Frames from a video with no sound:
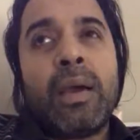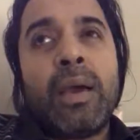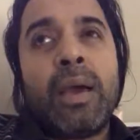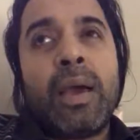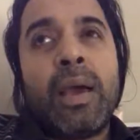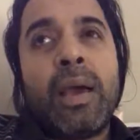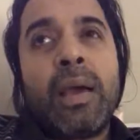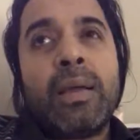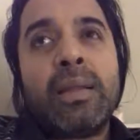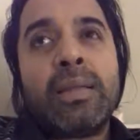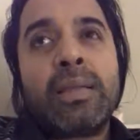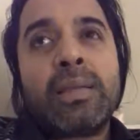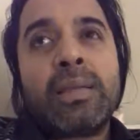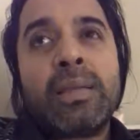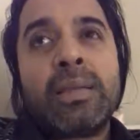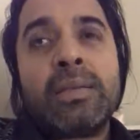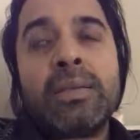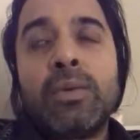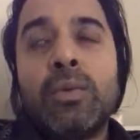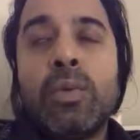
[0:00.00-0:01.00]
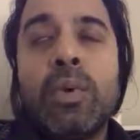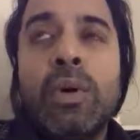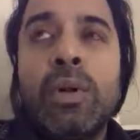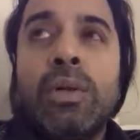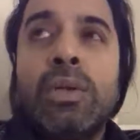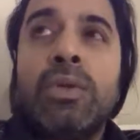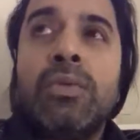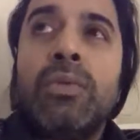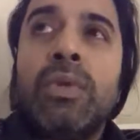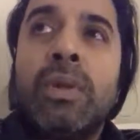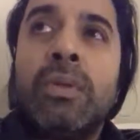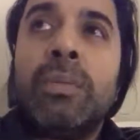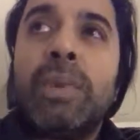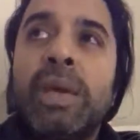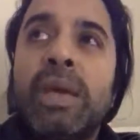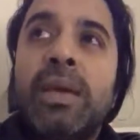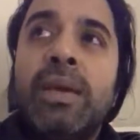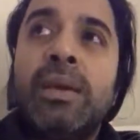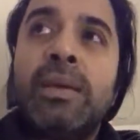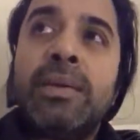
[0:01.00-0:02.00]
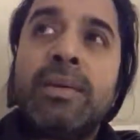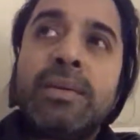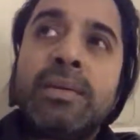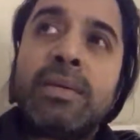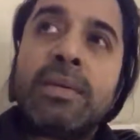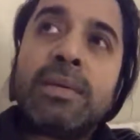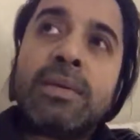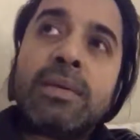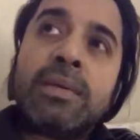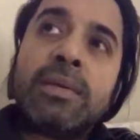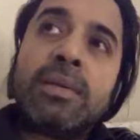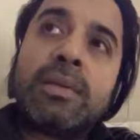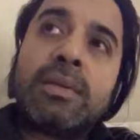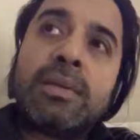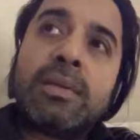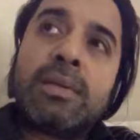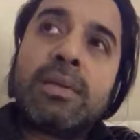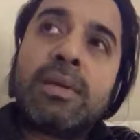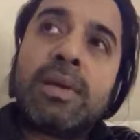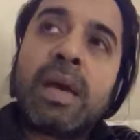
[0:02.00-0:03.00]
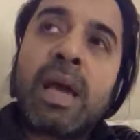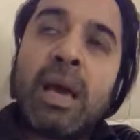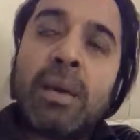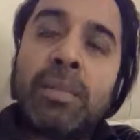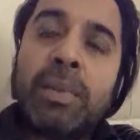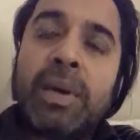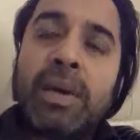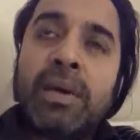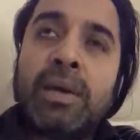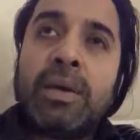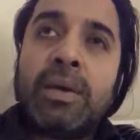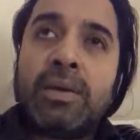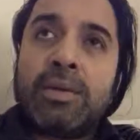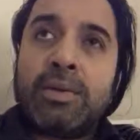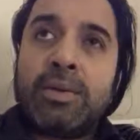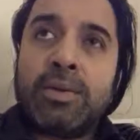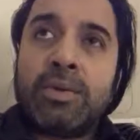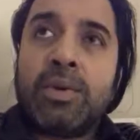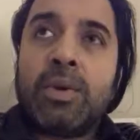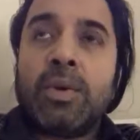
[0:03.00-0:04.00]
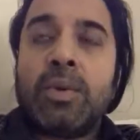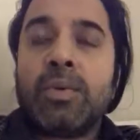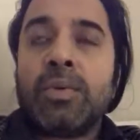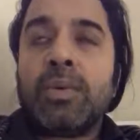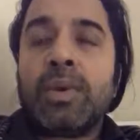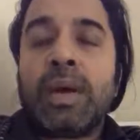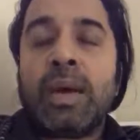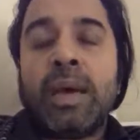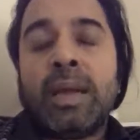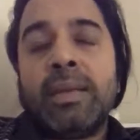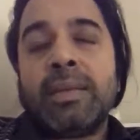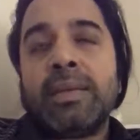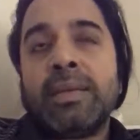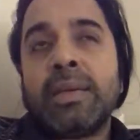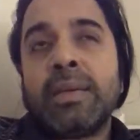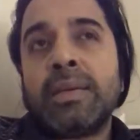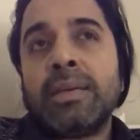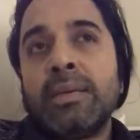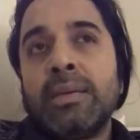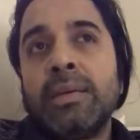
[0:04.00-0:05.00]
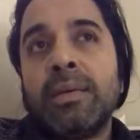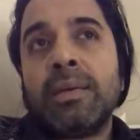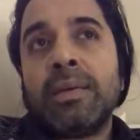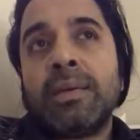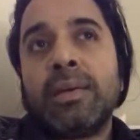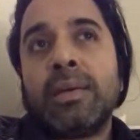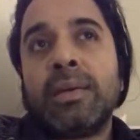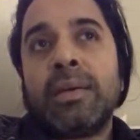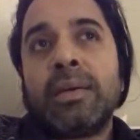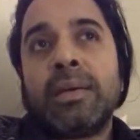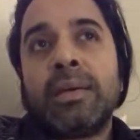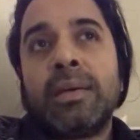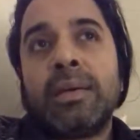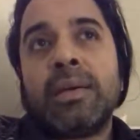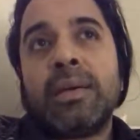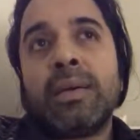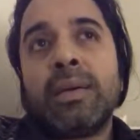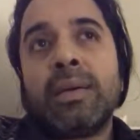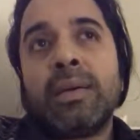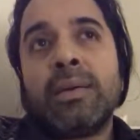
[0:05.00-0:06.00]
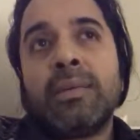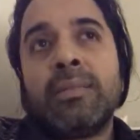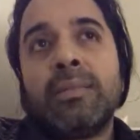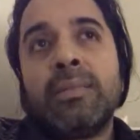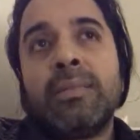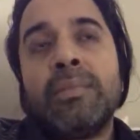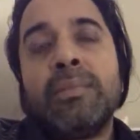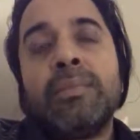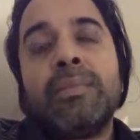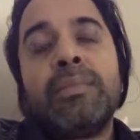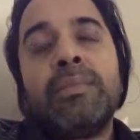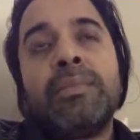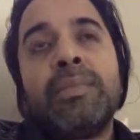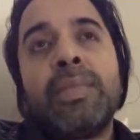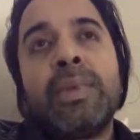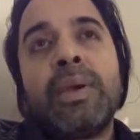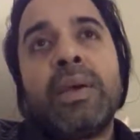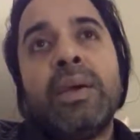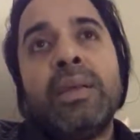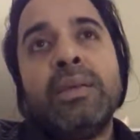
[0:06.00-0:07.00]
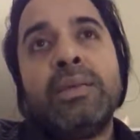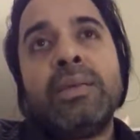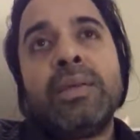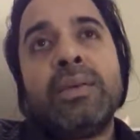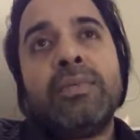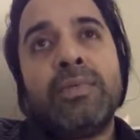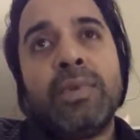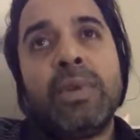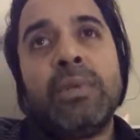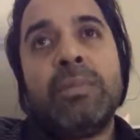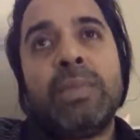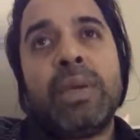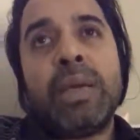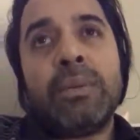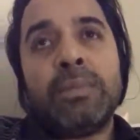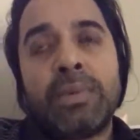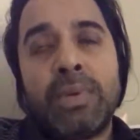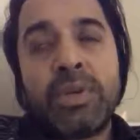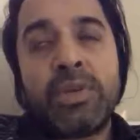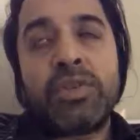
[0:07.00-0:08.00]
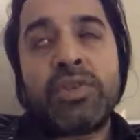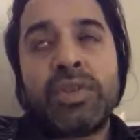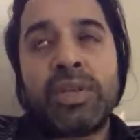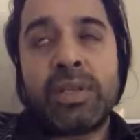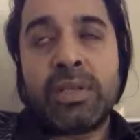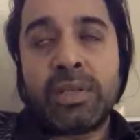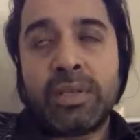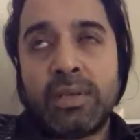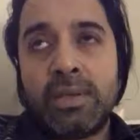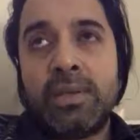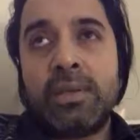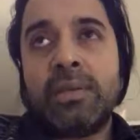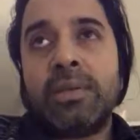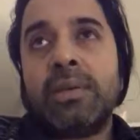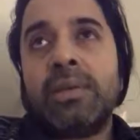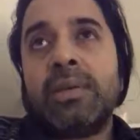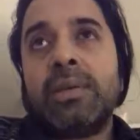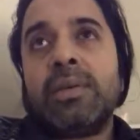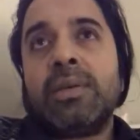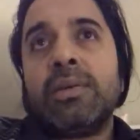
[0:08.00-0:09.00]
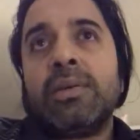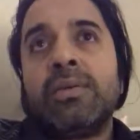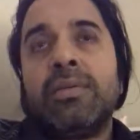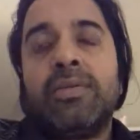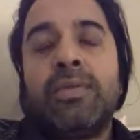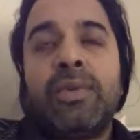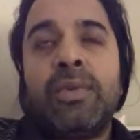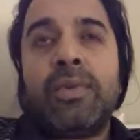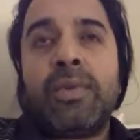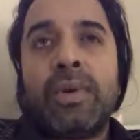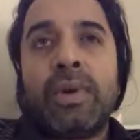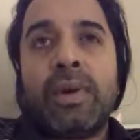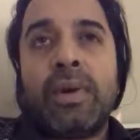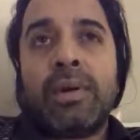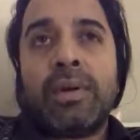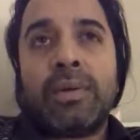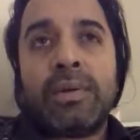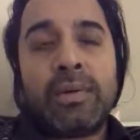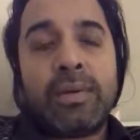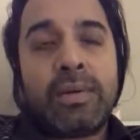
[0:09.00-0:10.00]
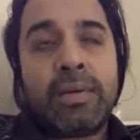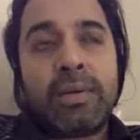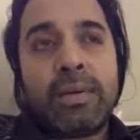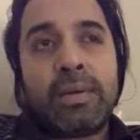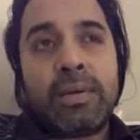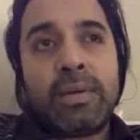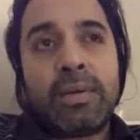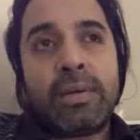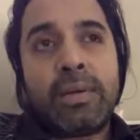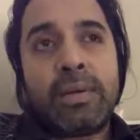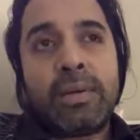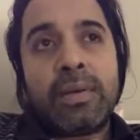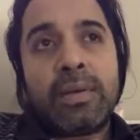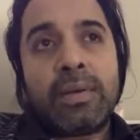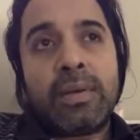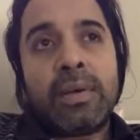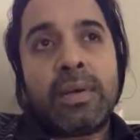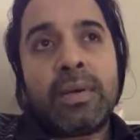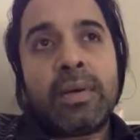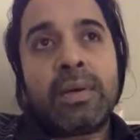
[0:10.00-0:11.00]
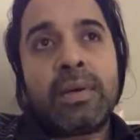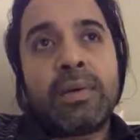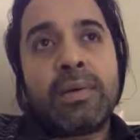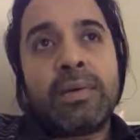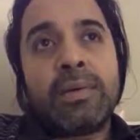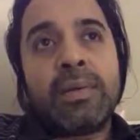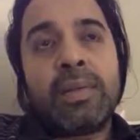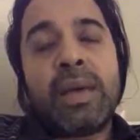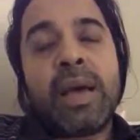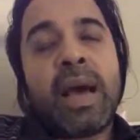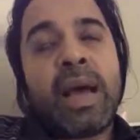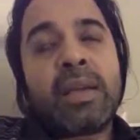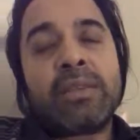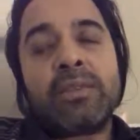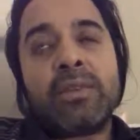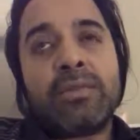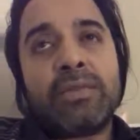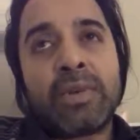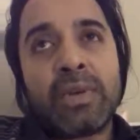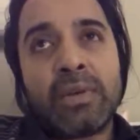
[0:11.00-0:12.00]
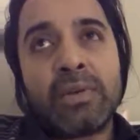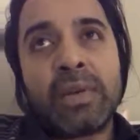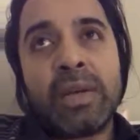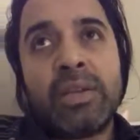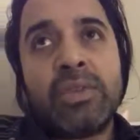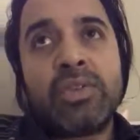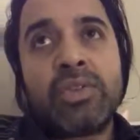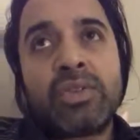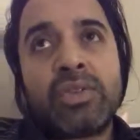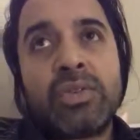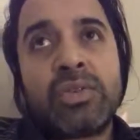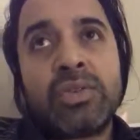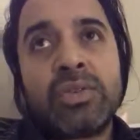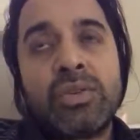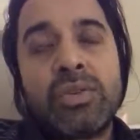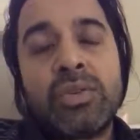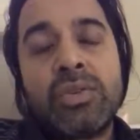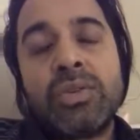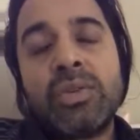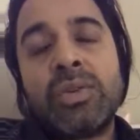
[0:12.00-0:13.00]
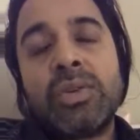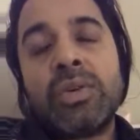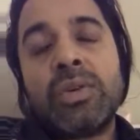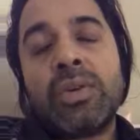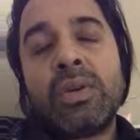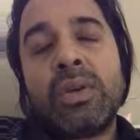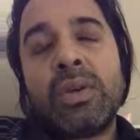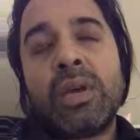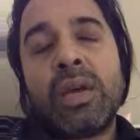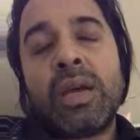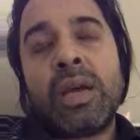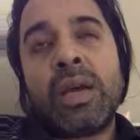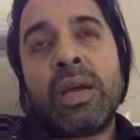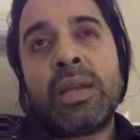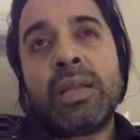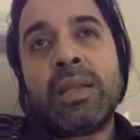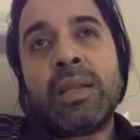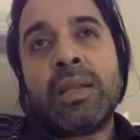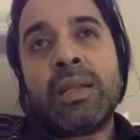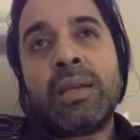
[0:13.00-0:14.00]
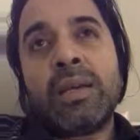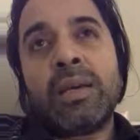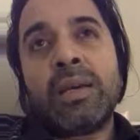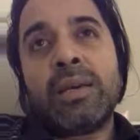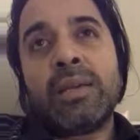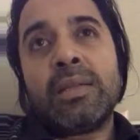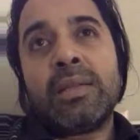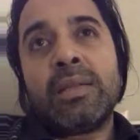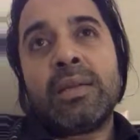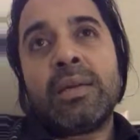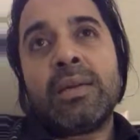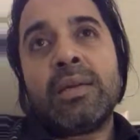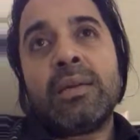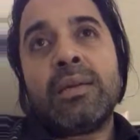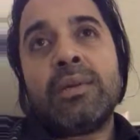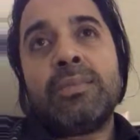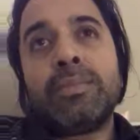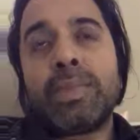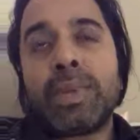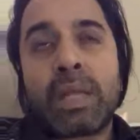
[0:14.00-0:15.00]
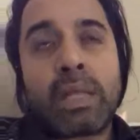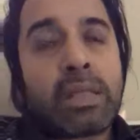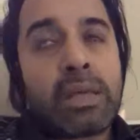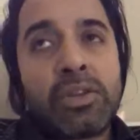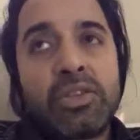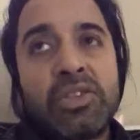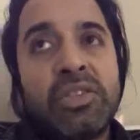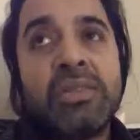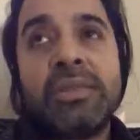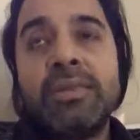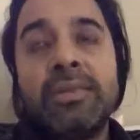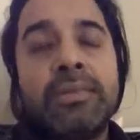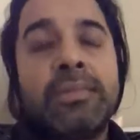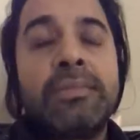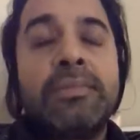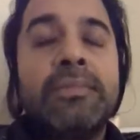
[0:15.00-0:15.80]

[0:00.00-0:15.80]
and the world will be happy to know, and uh, India will be appreciated for the act of courage and the precision